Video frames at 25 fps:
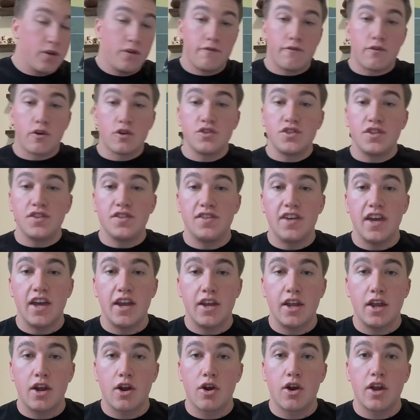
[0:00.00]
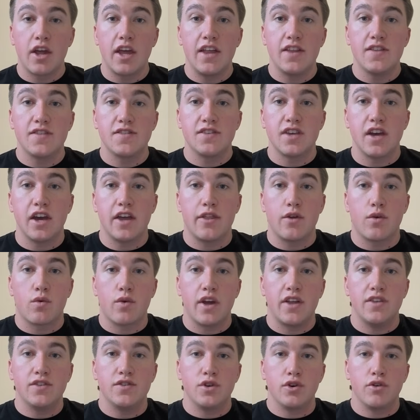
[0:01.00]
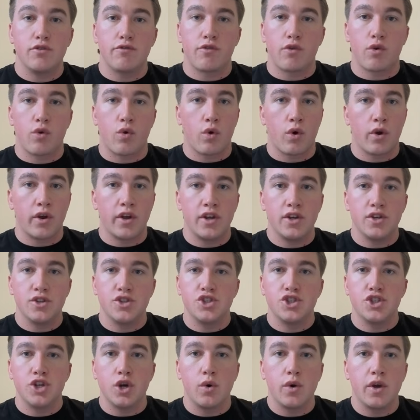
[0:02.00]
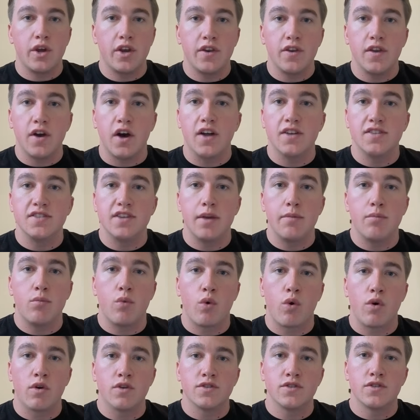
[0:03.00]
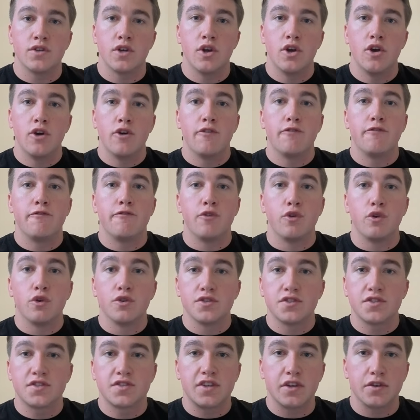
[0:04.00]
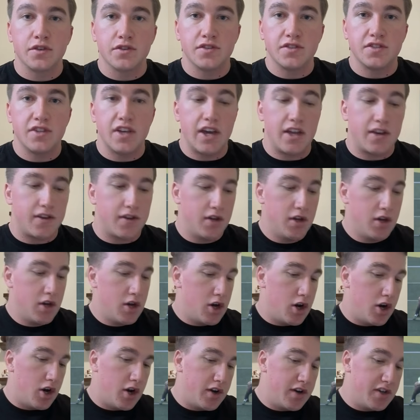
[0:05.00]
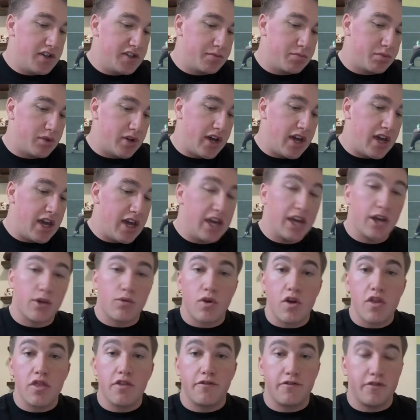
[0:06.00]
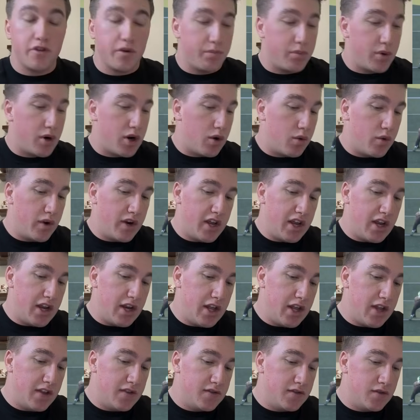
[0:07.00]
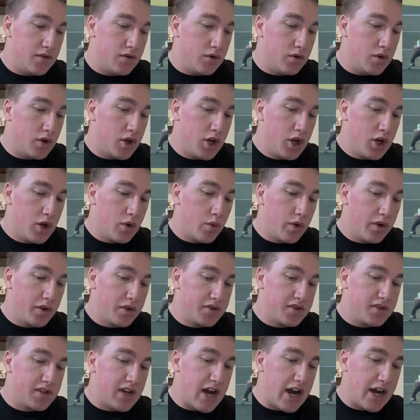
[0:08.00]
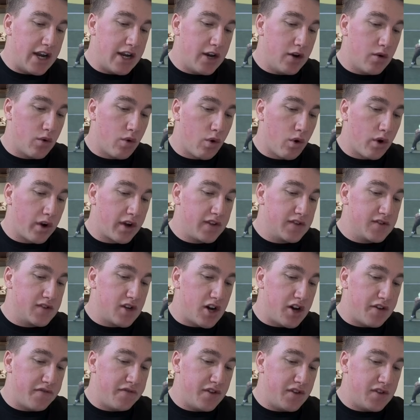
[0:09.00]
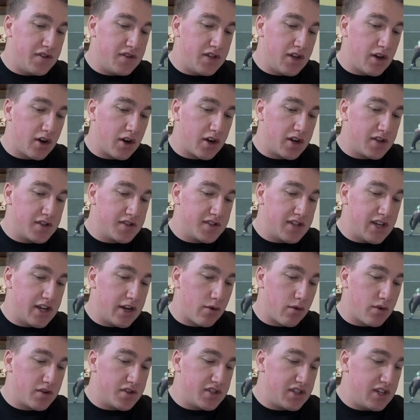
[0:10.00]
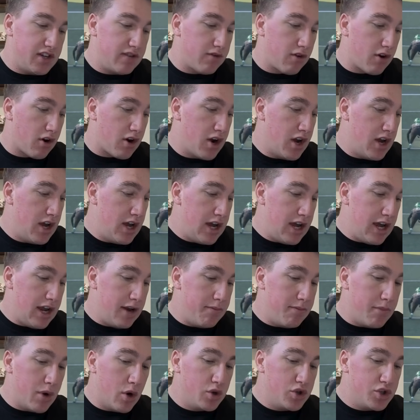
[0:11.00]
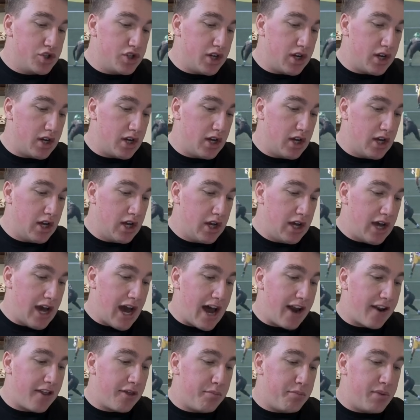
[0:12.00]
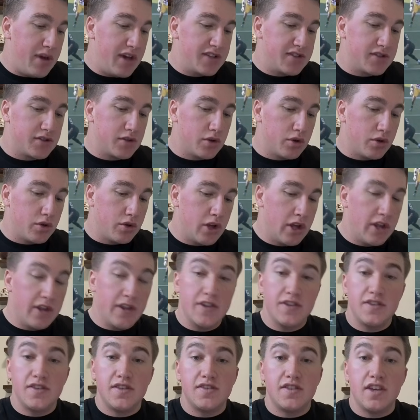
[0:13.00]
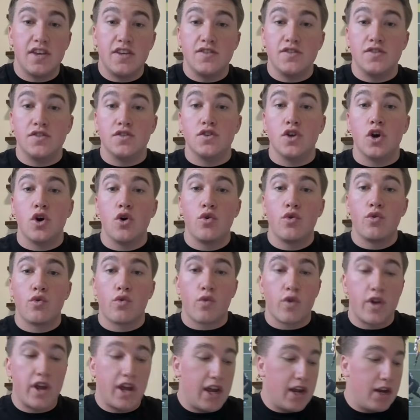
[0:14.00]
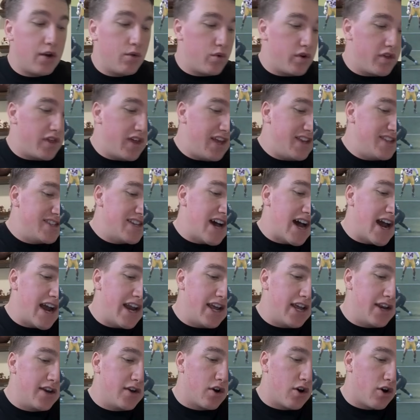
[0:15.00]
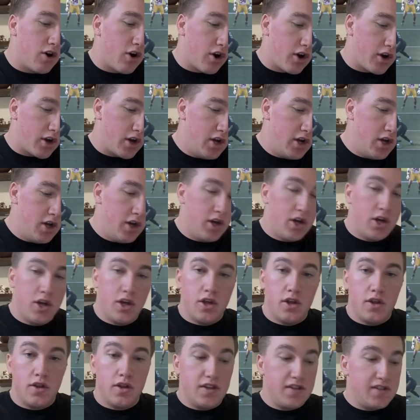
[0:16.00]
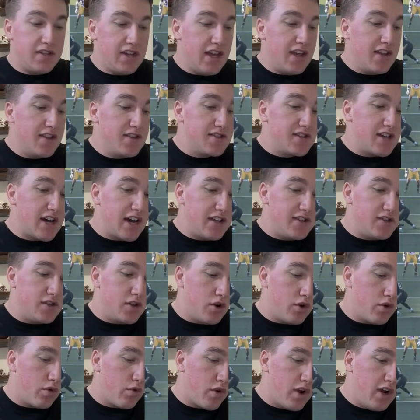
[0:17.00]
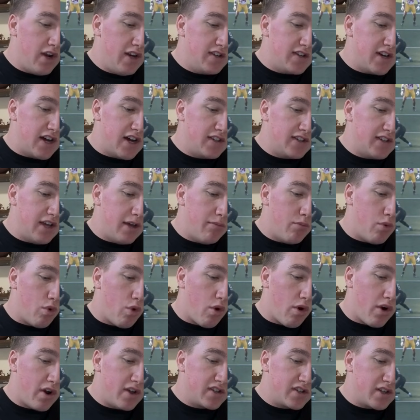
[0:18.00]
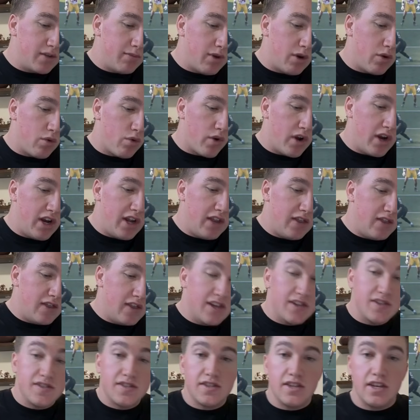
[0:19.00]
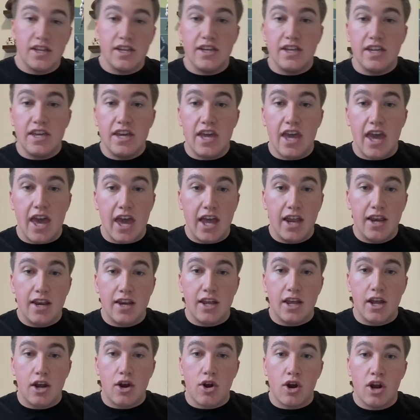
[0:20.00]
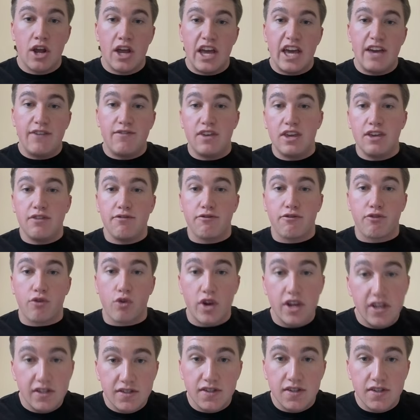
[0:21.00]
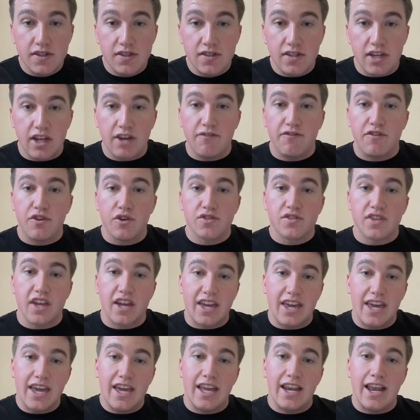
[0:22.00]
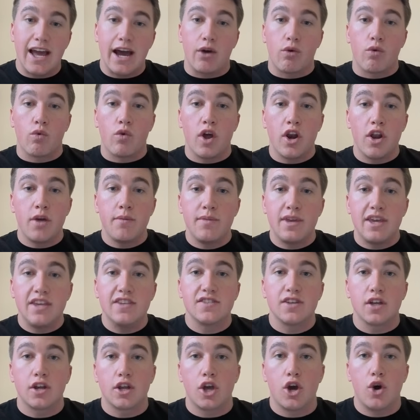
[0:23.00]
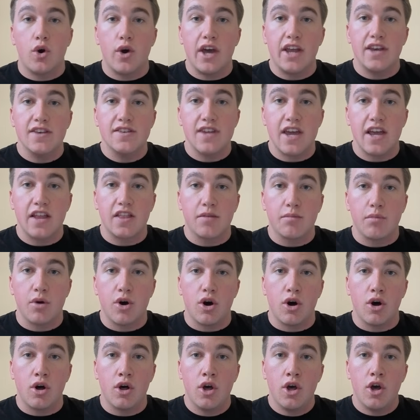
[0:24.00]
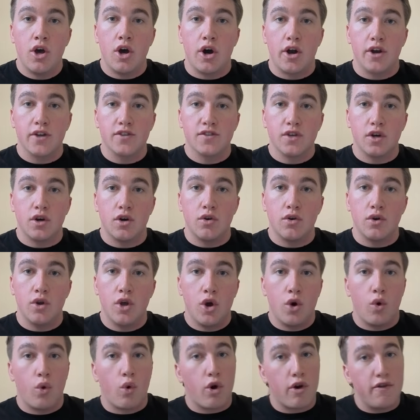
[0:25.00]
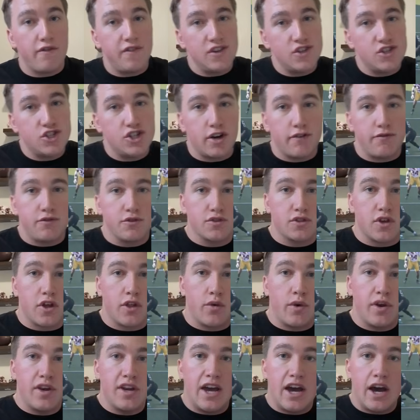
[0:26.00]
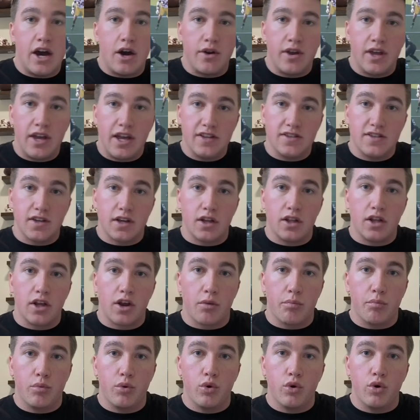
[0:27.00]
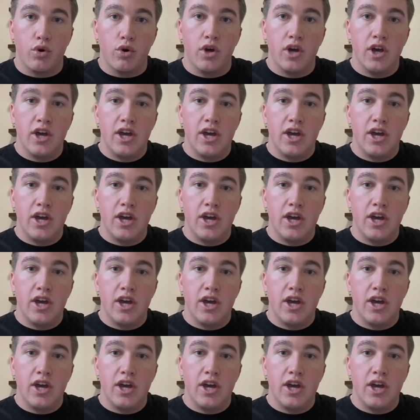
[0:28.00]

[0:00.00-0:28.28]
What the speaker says: 1st and 10 here inside the red zone for Oregon, showing Dante Moore's full skill set on display. He can run the football when he needs to. Will Stein and Oregon's offense here are going to send a receiver in motion out of the pistol. This is a zone read with a tight end arc. This inside zone read, Dante Moore is going to be reading this D end here. If he freezes and feels like he can outrun him, he's going to go ahead and take the ball on his own. Or if he shuffles all the way down, it's a clear pull.